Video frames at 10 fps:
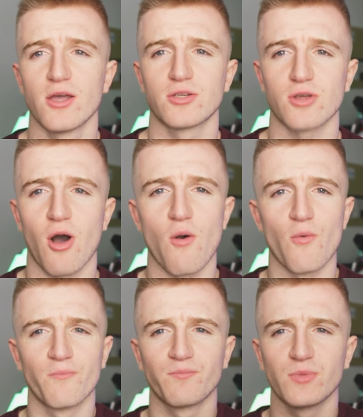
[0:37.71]

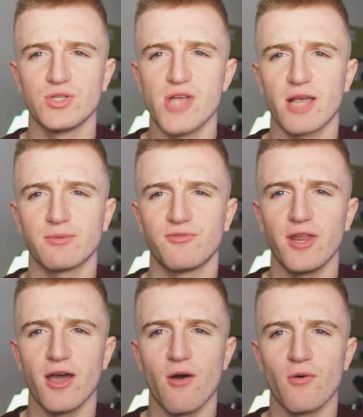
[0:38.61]
So, Jacob's
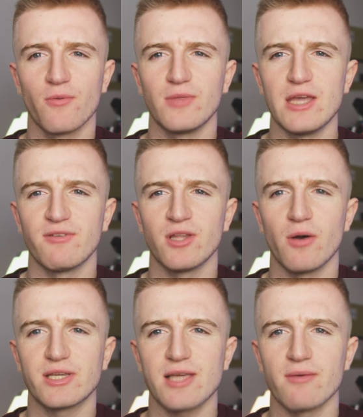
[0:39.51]
video, even
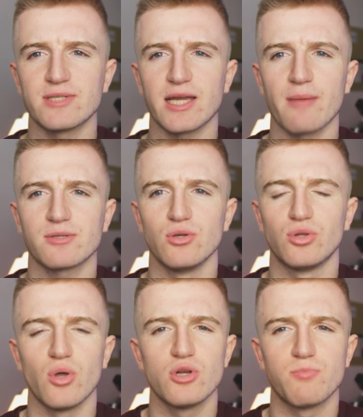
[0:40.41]
though it sounds like an
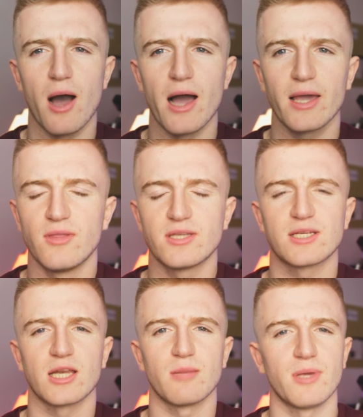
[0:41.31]
absolute douchebag, this
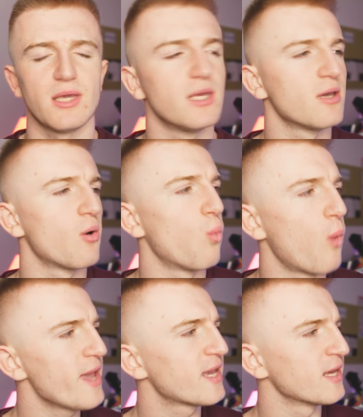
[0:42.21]
is gonna be
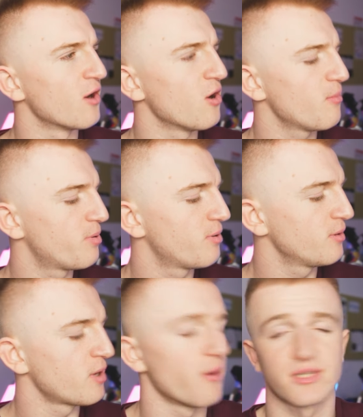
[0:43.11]
waking up,
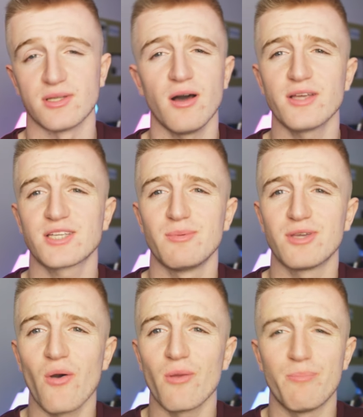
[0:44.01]
no it's not, it's gonna be
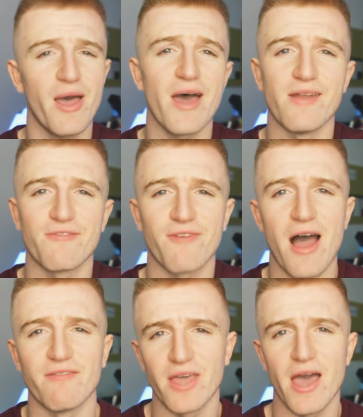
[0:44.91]
going to bed at
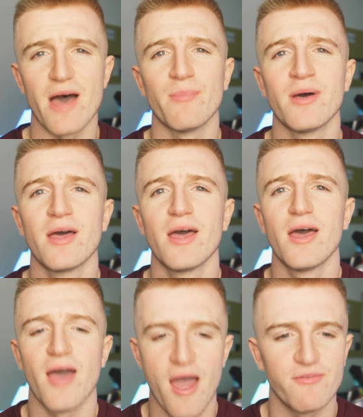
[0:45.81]
5am
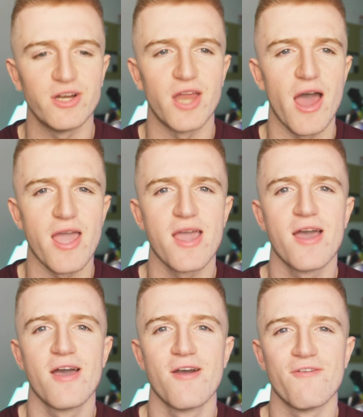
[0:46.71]
every day
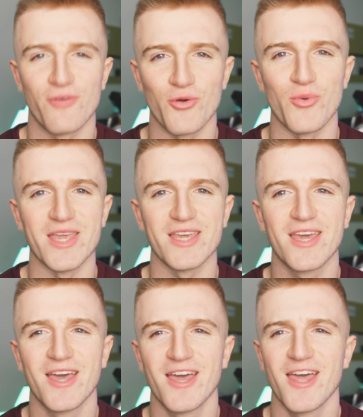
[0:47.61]
for a week